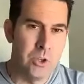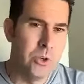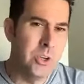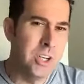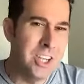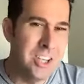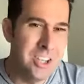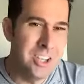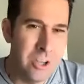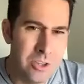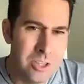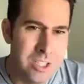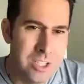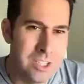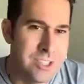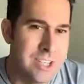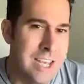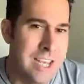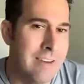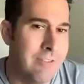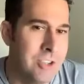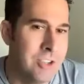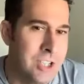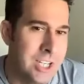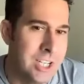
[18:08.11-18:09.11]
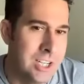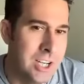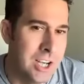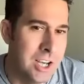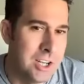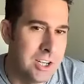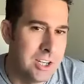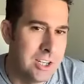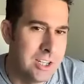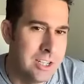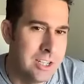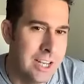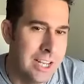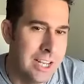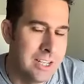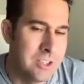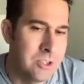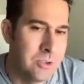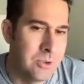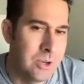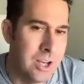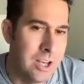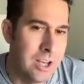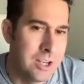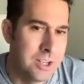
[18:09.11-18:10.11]
who do you know that's averaging
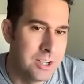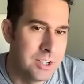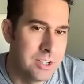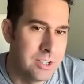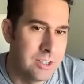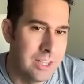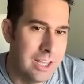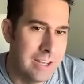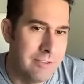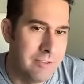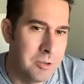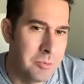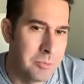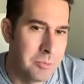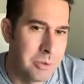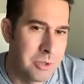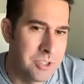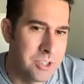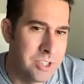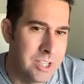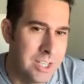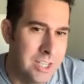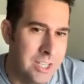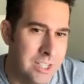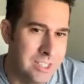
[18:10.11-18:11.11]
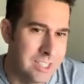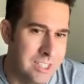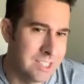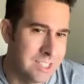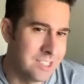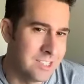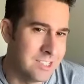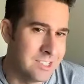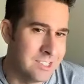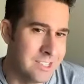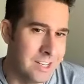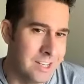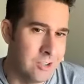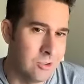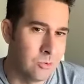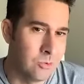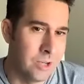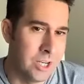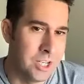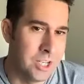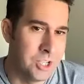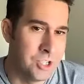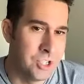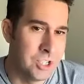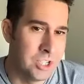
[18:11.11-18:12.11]
108 to 111 percent list to sale
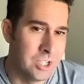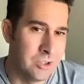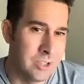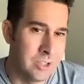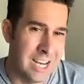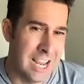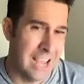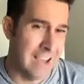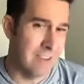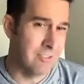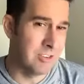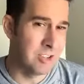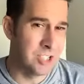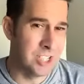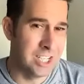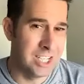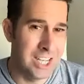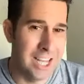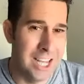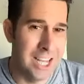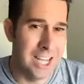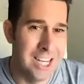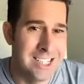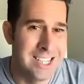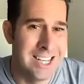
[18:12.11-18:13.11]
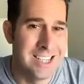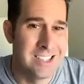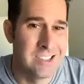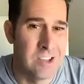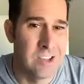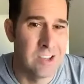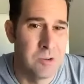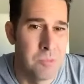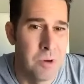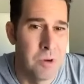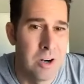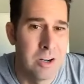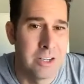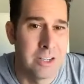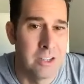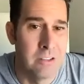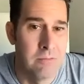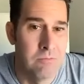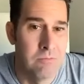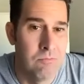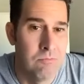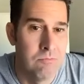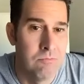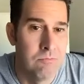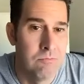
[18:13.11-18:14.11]
ratio and averaging eight days on
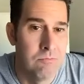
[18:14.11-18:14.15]
market